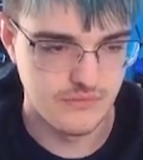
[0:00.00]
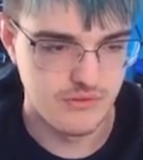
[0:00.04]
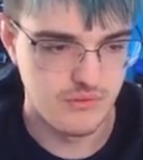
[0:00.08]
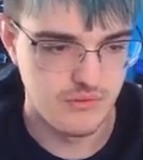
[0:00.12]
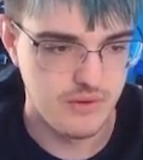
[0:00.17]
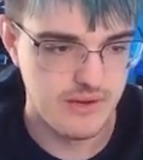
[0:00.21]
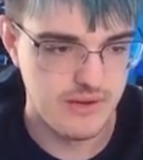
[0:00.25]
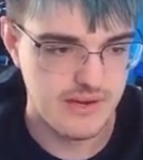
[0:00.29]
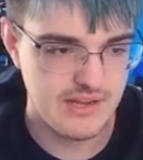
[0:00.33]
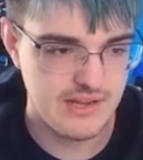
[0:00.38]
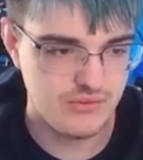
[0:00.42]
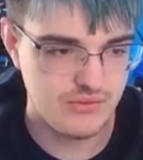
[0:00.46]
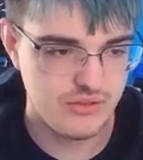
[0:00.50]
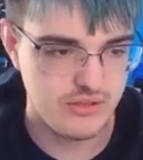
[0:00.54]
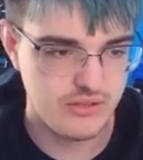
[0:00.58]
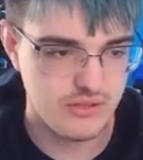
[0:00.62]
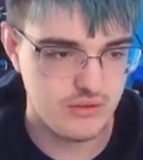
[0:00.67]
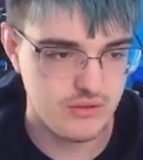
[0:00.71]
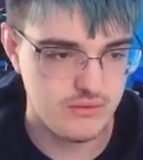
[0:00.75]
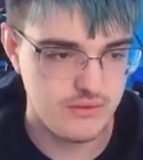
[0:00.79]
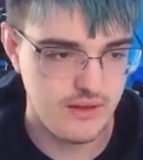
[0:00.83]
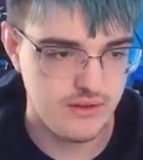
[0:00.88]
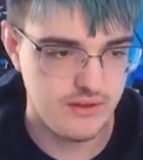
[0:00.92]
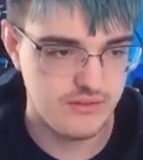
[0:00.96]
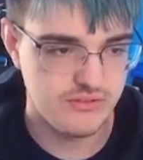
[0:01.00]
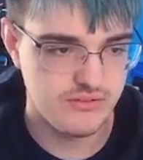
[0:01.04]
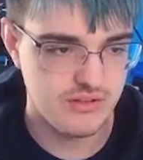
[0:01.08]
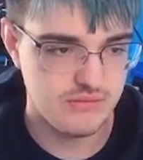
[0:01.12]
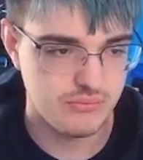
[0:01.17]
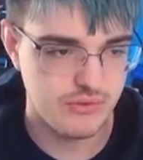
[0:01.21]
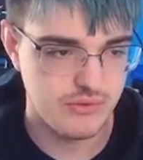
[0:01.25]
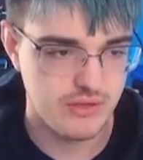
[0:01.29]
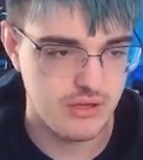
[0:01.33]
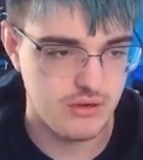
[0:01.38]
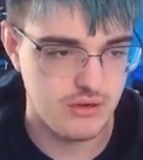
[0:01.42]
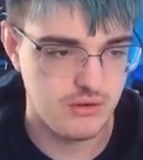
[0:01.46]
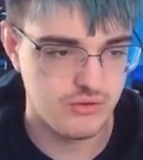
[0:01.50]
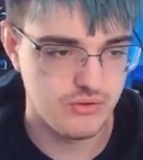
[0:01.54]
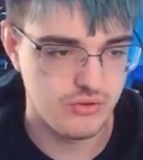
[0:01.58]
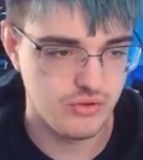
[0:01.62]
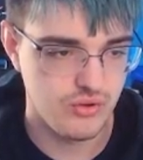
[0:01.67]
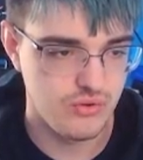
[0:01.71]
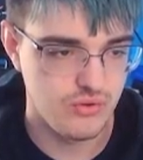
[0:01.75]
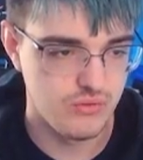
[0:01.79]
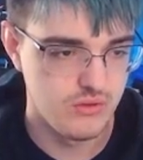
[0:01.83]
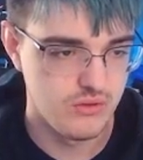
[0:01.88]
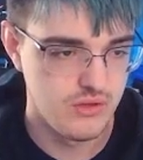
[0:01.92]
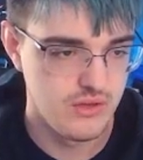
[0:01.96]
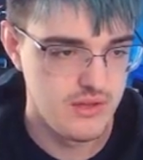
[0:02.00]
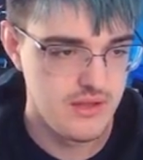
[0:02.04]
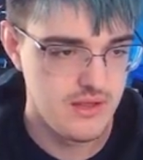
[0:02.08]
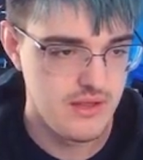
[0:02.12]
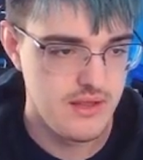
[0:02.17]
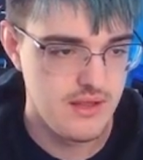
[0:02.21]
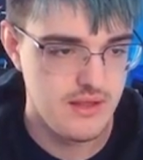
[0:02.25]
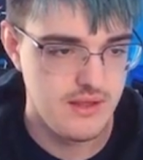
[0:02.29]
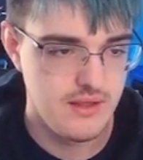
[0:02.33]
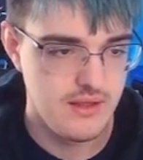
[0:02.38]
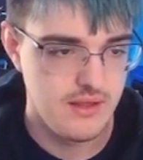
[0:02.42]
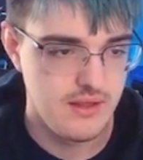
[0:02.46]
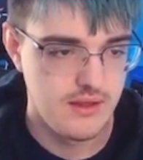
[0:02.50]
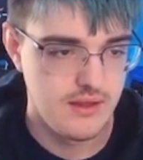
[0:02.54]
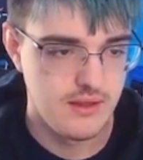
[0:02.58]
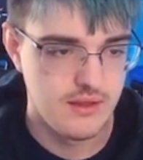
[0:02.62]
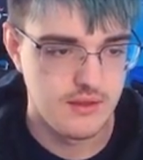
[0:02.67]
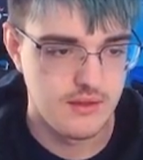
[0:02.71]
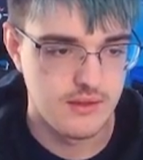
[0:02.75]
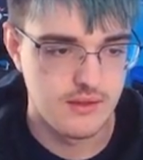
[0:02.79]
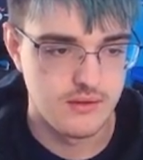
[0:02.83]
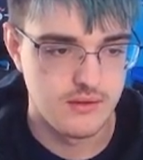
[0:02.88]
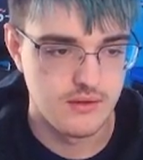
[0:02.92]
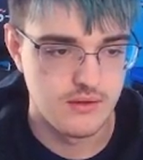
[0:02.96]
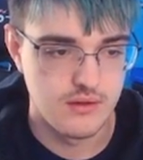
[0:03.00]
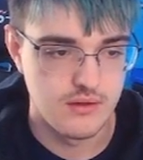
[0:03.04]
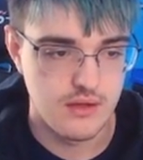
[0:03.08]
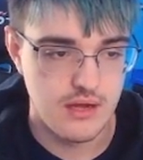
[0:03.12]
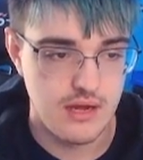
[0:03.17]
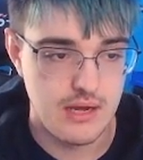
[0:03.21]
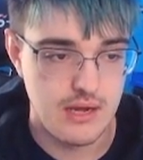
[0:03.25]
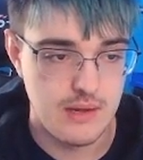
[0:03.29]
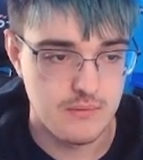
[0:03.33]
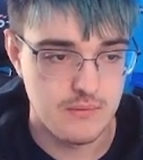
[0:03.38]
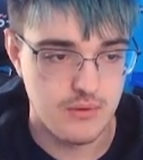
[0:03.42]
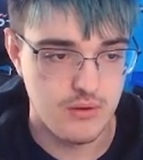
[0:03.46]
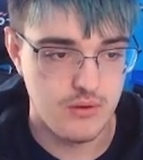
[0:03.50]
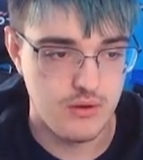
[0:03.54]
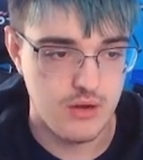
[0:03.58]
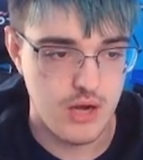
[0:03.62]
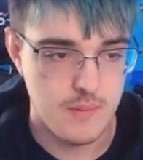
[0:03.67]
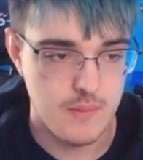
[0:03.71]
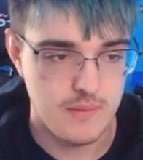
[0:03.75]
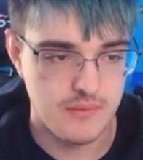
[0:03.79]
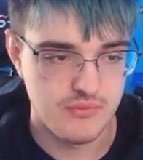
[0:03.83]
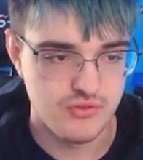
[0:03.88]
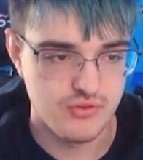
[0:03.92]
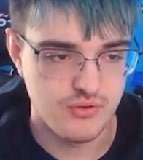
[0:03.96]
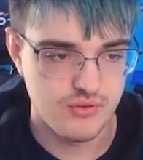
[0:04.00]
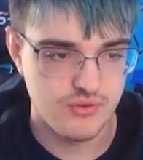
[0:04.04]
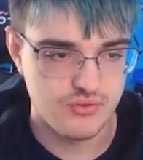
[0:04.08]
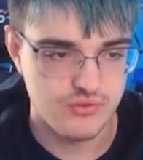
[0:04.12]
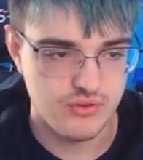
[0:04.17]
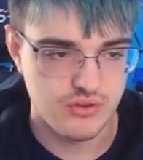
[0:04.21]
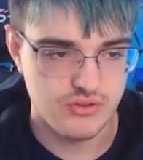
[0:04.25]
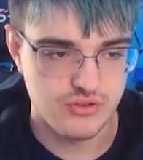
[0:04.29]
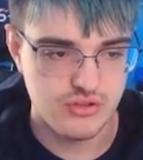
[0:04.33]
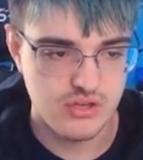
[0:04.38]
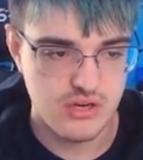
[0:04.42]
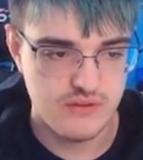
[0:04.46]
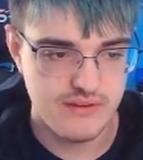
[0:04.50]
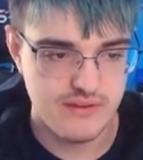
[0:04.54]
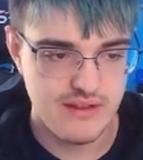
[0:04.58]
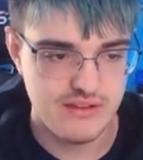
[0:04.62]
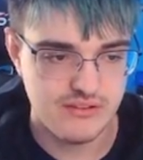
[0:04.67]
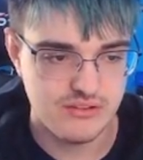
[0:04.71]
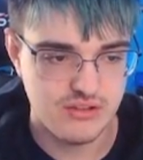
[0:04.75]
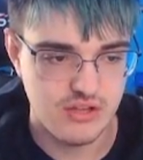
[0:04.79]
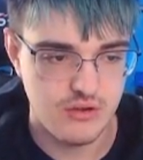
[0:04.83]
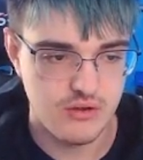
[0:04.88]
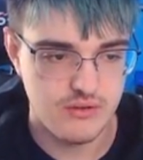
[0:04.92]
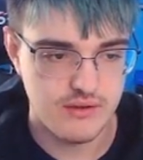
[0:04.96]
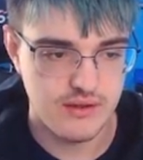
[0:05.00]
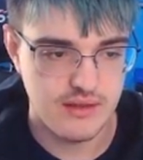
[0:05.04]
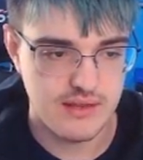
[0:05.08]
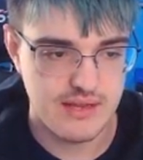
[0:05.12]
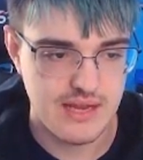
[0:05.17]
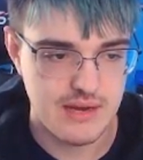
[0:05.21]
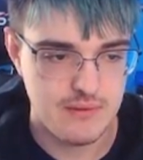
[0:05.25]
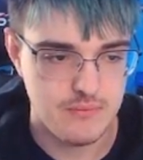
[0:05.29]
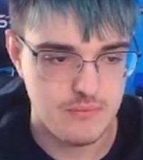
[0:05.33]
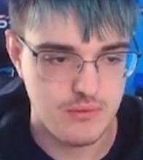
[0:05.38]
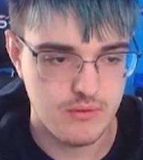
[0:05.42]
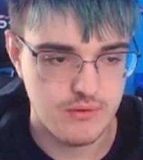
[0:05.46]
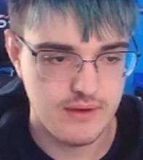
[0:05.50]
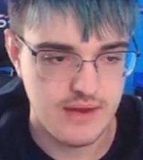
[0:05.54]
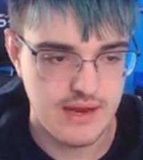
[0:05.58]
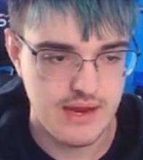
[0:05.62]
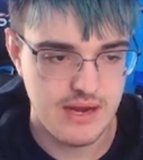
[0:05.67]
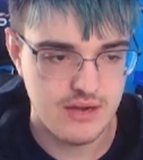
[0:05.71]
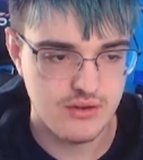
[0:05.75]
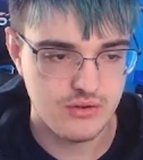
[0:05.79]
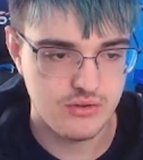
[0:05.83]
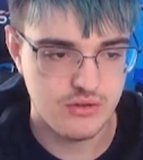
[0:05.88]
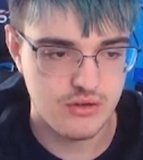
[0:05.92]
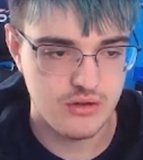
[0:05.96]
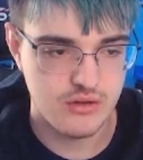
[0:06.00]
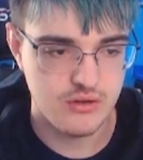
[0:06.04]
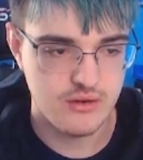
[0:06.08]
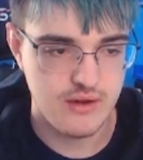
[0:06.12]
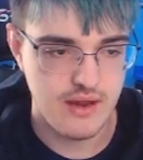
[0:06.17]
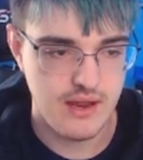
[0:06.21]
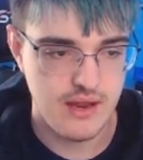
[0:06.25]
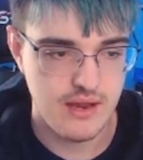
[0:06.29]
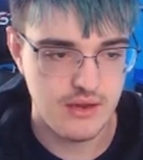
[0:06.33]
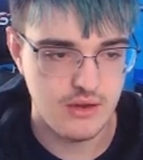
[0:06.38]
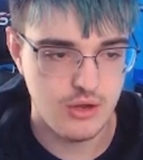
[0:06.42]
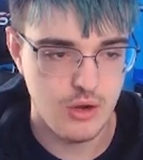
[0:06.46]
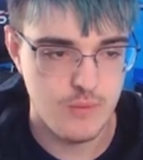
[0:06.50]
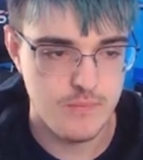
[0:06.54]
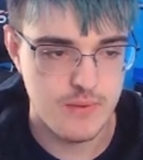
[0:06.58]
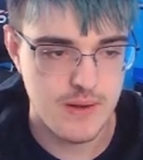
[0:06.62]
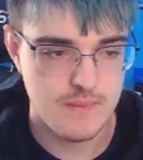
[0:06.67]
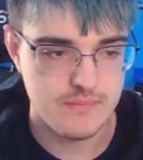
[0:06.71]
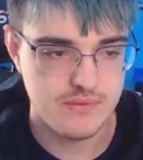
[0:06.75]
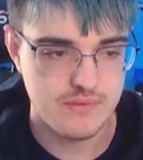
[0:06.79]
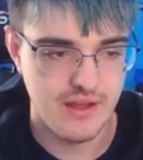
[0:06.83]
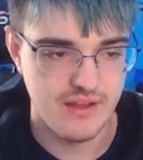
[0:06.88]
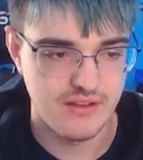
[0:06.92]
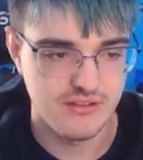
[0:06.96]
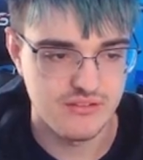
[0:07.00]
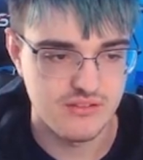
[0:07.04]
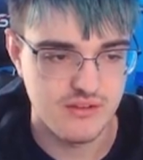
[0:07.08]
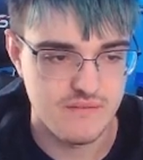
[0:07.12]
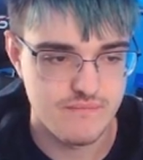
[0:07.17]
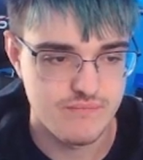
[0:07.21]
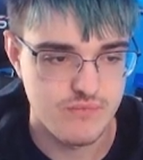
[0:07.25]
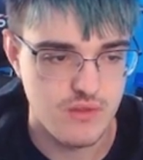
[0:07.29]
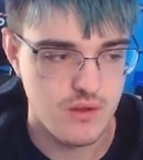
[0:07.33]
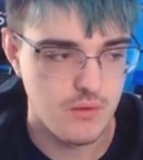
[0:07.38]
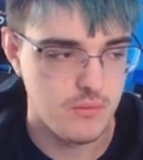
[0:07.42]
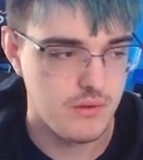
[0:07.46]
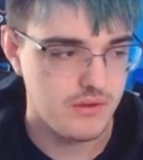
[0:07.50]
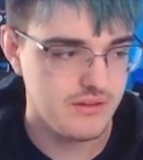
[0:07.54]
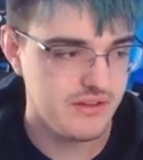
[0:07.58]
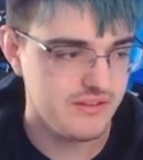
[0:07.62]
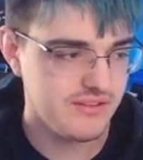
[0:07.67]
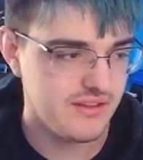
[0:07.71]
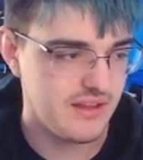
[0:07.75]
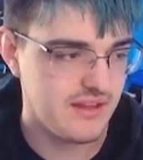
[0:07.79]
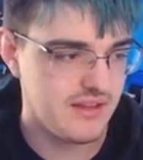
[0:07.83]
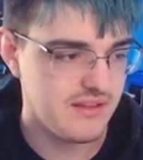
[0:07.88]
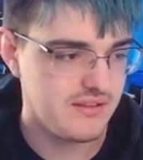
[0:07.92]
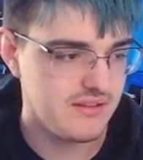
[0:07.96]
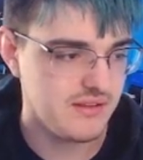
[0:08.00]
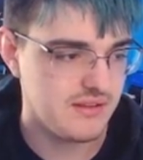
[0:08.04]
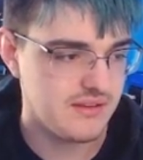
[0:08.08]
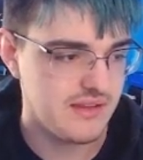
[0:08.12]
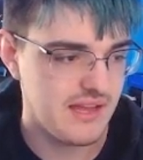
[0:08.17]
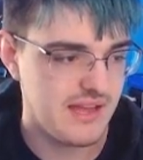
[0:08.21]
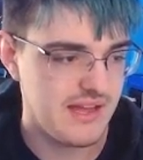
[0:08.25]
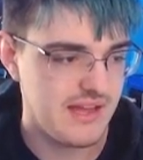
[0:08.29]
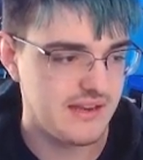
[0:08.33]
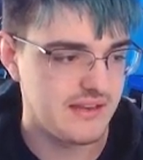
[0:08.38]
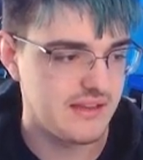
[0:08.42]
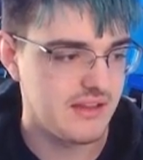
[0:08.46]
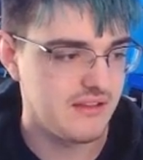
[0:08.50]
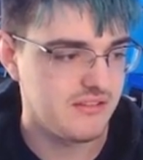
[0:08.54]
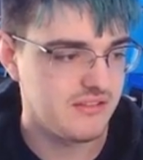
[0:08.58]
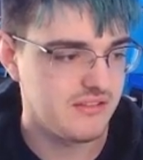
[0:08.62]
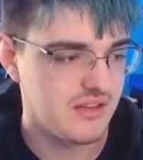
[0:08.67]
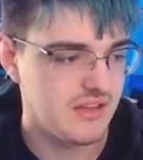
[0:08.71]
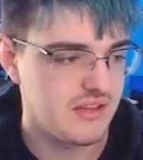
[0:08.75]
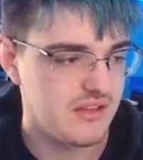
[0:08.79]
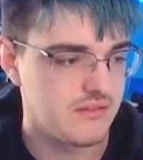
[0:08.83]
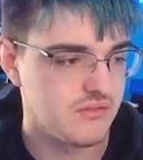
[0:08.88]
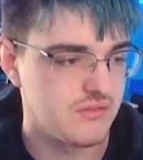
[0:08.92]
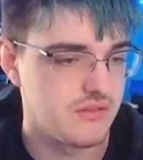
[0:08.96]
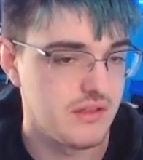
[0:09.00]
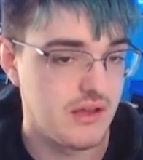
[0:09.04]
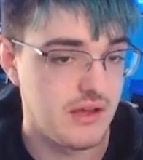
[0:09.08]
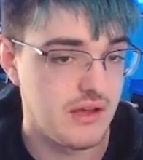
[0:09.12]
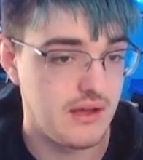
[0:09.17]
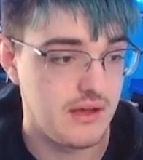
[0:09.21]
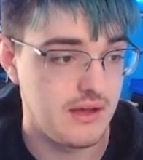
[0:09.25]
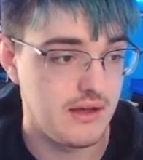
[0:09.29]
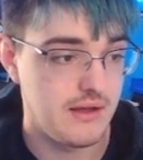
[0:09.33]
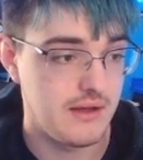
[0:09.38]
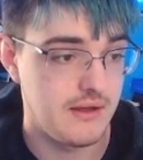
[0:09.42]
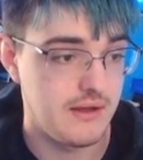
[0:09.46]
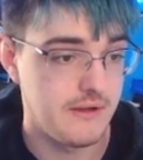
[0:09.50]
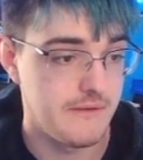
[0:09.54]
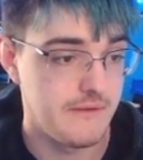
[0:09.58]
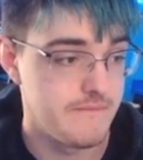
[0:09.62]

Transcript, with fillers: what you guys want to do is simply go to um, go open up Service Grid Service, go into Game Remote Handler, and open up this. What this is, is that this is the...